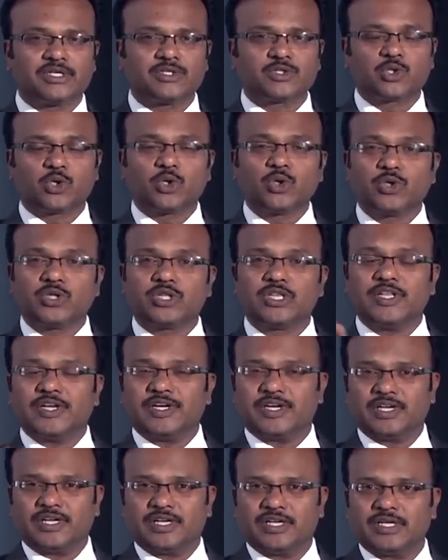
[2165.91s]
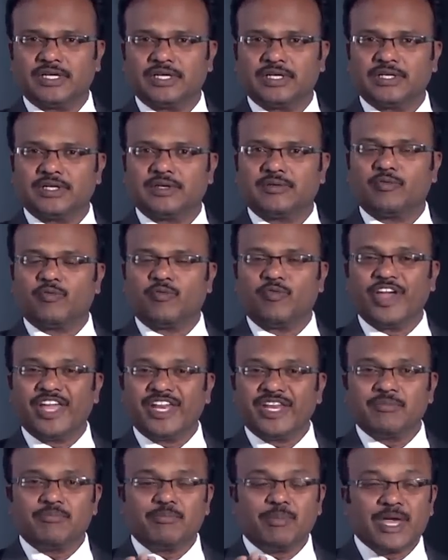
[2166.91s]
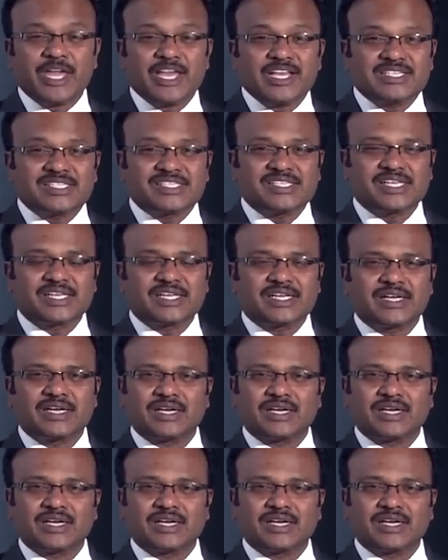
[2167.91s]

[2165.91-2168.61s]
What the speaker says: so the very basic